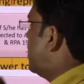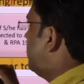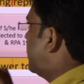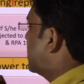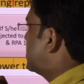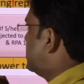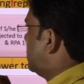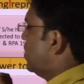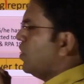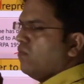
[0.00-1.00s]

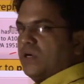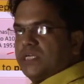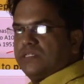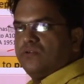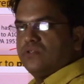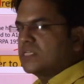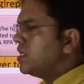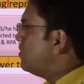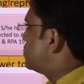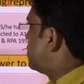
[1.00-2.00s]
malpractices. What are those
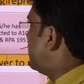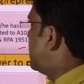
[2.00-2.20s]
grounds of